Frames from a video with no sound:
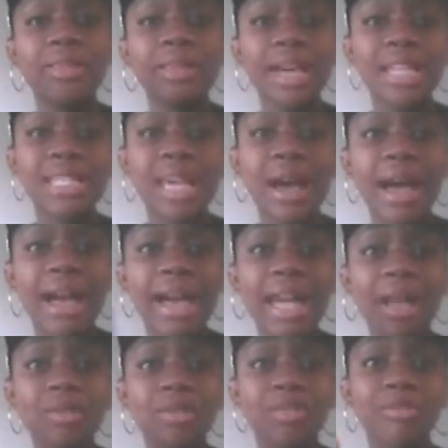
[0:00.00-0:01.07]
that's how I
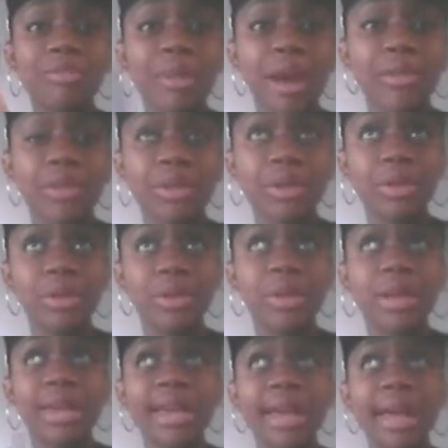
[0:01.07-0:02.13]
got it with my
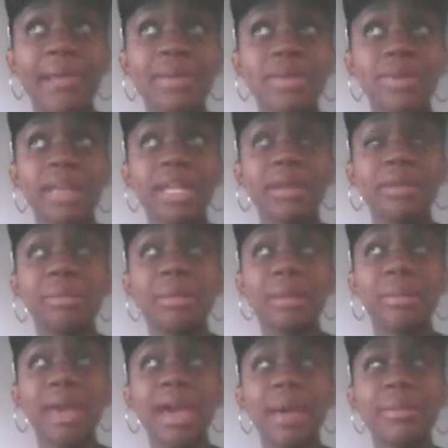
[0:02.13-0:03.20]
recruiter. And I was expecting him to be
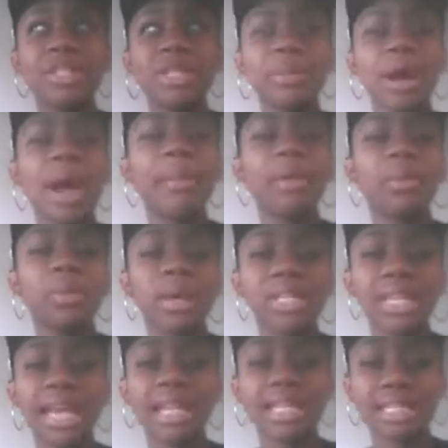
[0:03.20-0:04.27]
mad, which he probably
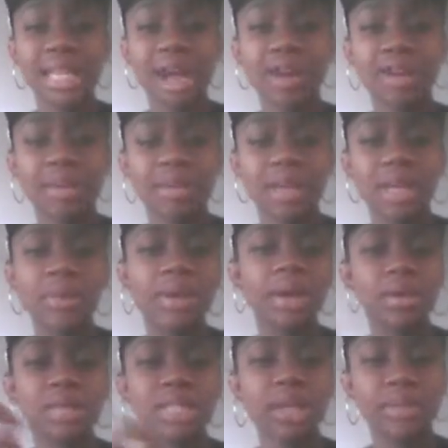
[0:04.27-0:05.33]
was acting sour. But he
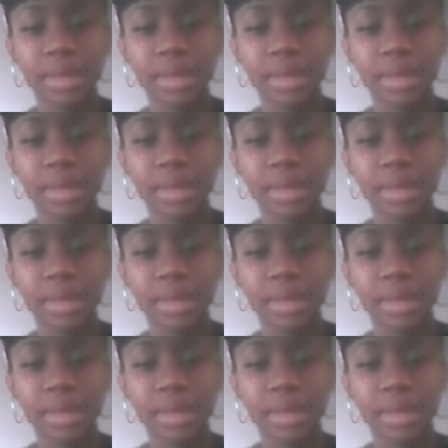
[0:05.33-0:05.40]
wasn't going to tell